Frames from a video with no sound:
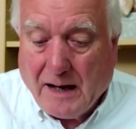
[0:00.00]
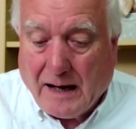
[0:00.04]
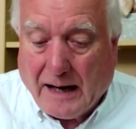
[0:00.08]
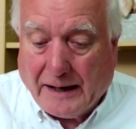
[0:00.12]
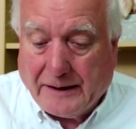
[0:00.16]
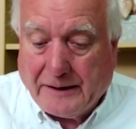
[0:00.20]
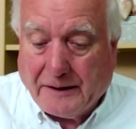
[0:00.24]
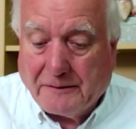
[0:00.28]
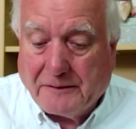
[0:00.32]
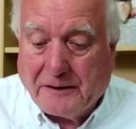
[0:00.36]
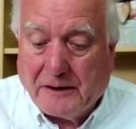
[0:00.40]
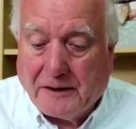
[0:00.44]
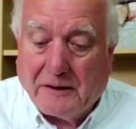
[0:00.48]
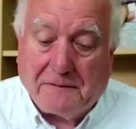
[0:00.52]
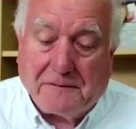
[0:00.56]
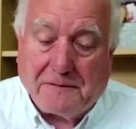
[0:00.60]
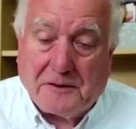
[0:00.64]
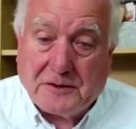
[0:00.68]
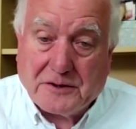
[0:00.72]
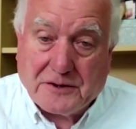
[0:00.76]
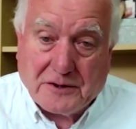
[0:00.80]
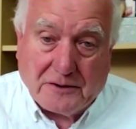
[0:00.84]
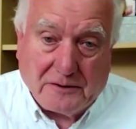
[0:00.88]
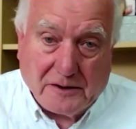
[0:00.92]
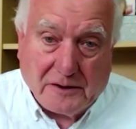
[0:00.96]
I don't know if you
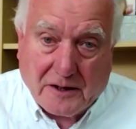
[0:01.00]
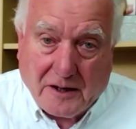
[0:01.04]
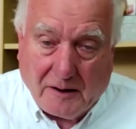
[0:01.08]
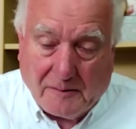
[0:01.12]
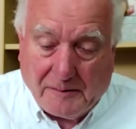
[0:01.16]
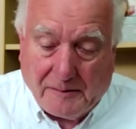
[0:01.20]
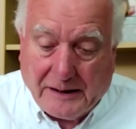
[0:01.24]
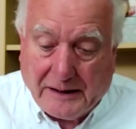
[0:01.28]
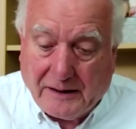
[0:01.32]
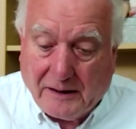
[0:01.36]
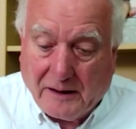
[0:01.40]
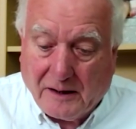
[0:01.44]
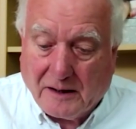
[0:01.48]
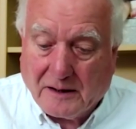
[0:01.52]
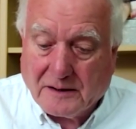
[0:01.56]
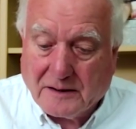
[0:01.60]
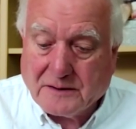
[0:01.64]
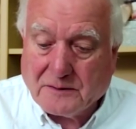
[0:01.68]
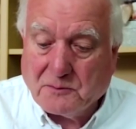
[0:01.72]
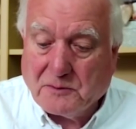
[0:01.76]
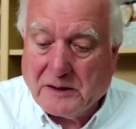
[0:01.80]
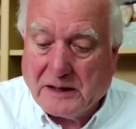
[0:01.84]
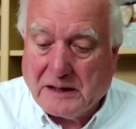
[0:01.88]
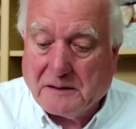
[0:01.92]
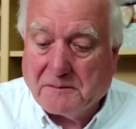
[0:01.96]
saw a comment
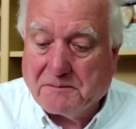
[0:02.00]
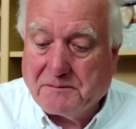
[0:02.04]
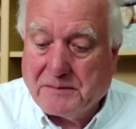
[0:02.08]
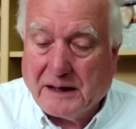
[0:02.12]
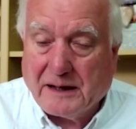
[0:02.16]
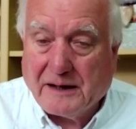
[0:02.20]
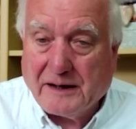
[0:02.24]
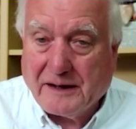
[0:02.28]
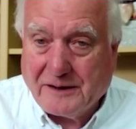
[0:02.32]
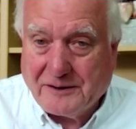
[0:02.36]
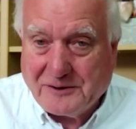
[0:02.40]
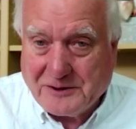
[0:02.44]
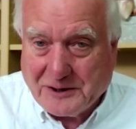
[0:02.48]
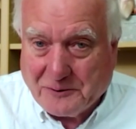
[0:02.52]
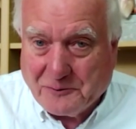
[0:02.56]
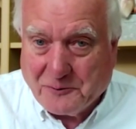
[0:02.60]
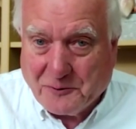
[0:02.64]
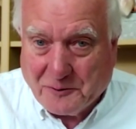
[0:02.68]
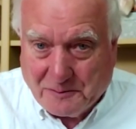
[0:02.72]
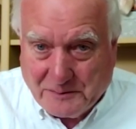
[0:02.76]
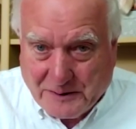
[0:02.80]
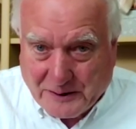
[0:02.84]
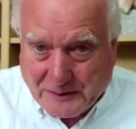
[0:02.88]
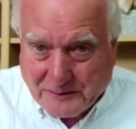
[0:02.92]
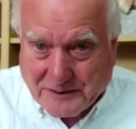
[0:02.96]
last week by
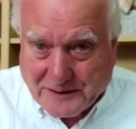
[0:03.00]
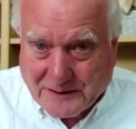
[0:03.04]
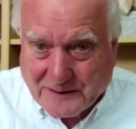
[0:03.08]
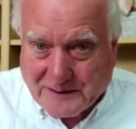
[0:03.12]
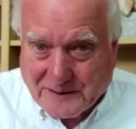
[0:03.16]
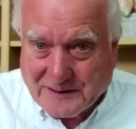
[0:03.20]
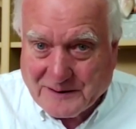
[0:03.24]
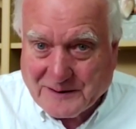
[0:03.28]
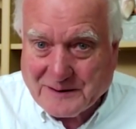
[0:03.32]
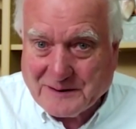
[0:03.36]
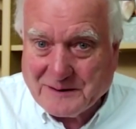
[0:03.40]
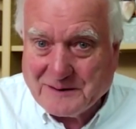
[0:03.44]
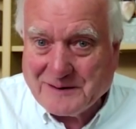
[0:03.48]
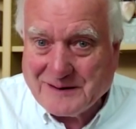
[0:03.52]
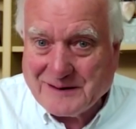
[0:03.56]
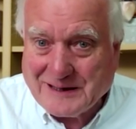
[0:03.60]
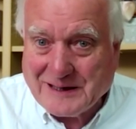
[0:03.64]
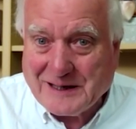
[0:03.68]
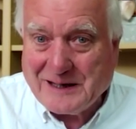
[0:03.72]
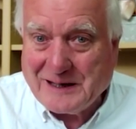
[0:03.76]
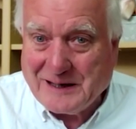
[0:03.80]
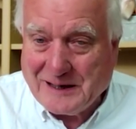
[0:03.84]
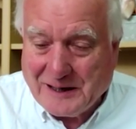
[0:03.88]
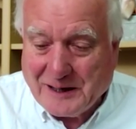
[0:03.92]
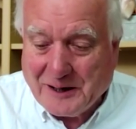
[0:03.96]
General Motors
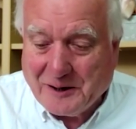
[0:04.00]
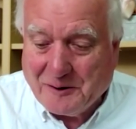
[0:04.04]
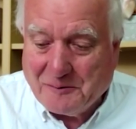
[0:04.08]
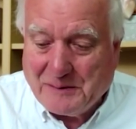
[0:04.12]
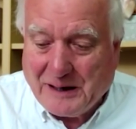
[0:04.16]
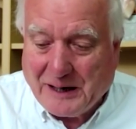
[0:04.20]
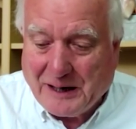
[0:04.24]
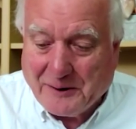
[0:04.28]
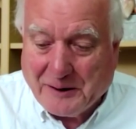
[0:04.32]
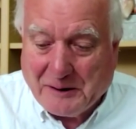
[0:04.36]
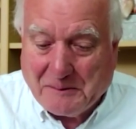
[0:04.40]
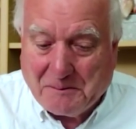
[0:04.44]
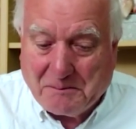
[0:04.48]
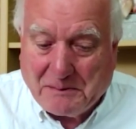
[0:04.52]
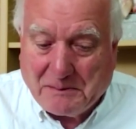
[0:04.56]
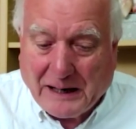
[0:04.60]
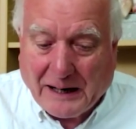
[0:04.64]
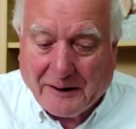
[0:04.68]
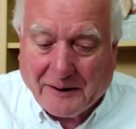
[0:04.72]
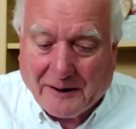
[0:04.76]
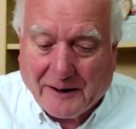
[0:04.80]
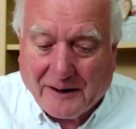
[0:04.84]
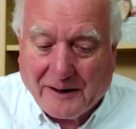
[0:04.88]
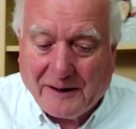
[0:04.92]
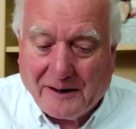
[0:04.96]
CEO Mary
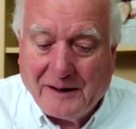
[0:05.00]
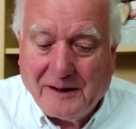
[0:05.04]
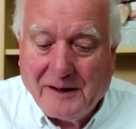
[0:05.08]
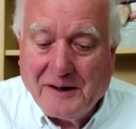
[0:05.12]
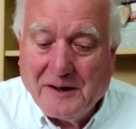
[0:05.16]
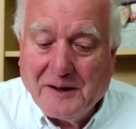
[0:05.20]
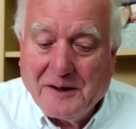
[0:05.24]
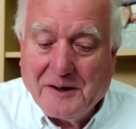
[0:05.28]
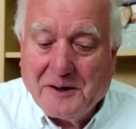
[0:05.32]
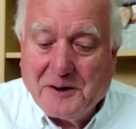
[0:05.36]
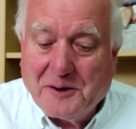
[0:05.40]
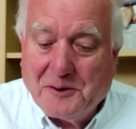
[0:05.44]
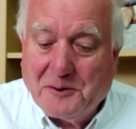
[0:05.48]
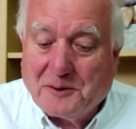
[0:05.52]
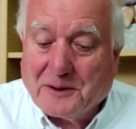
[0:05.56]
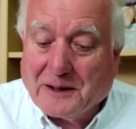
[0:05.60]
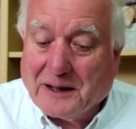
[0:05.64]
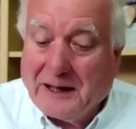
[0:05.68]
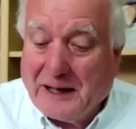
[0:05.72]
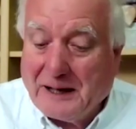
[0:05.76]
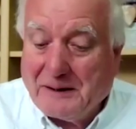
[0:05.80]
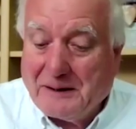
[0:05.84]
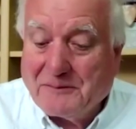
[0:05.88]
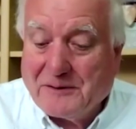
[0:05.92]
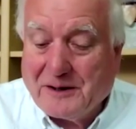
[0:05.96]
Barra, who
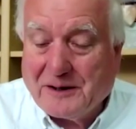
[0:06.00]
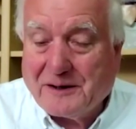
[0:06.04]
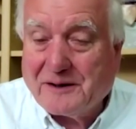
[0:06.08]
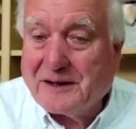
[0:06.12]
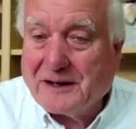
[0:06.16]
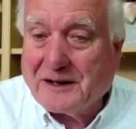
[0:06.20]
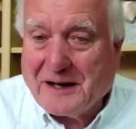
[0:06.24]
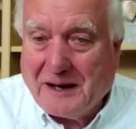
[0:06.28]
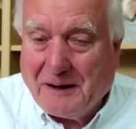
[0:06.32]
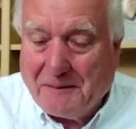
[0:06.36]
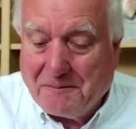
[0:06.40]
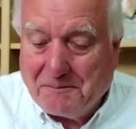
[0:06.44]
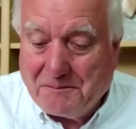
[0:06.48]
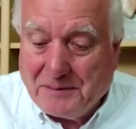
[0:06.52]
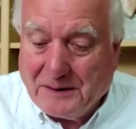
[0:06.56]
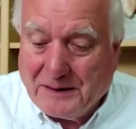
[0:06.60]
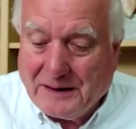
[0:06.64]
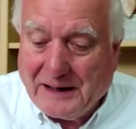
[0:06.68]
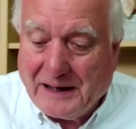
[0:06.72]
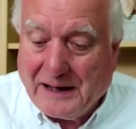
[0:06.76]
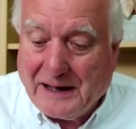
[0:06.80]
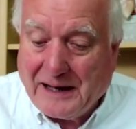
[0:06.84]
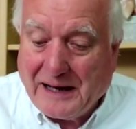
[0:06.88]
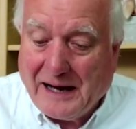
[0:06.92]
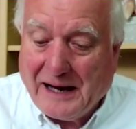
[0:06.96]
claimed that the
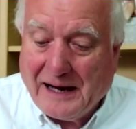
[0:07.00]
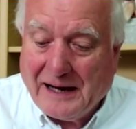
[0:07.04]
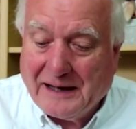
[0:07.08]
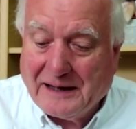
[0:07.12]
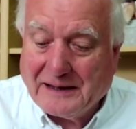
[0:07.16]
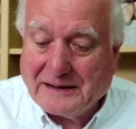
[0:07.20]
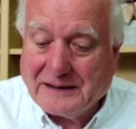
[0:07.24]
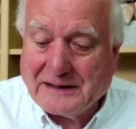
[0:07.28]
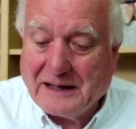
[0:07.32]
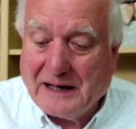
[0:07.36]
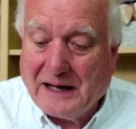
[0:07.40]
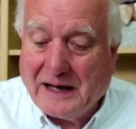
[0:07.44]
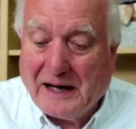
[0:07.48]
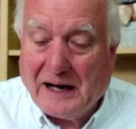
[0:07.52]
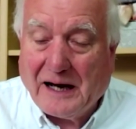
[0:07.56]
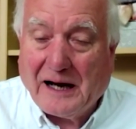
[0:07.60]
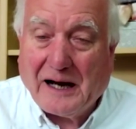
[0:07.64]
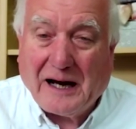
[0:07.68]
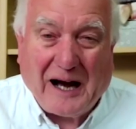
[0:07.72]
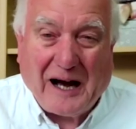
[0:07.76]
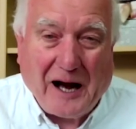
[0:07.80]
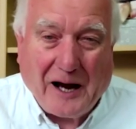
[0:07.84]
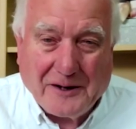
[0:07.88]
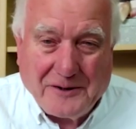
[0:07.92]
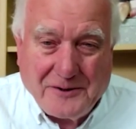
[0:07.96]
company had
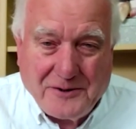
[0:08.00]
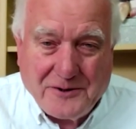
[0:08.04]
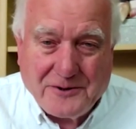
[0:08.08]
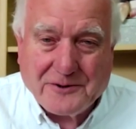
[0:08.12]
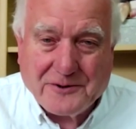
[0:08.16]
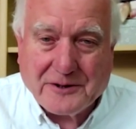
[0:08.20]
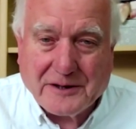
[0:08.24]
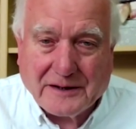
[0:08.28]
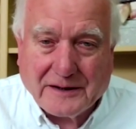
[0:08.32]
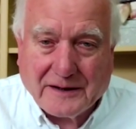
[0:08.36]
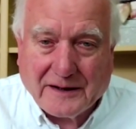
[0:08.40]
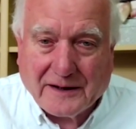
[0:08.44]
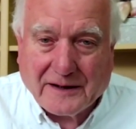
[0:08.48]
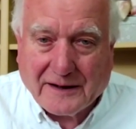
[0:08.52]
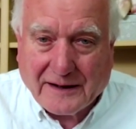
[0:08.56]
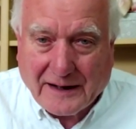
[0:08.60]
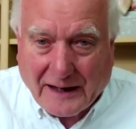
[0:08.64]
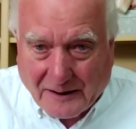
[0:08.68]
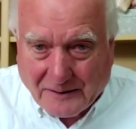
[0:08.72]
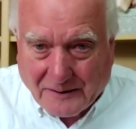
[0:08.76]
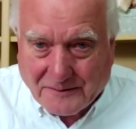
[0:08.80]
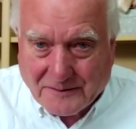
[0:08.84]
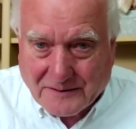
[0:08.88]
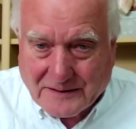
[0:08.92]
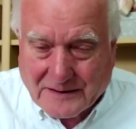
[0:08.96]

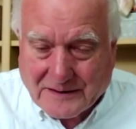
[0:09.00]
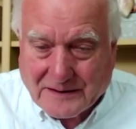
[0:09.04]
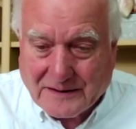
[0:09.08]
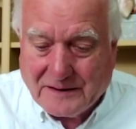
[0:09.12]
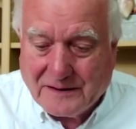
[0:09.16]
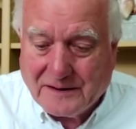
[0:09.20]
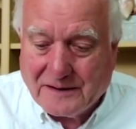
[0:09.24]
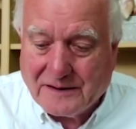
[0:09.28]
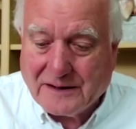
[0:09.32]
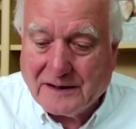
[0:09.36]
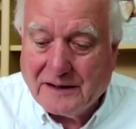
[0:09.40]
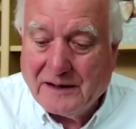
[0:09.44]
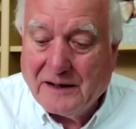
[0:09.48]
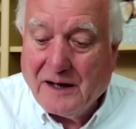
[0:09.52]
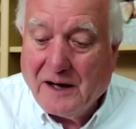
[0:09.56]
100,000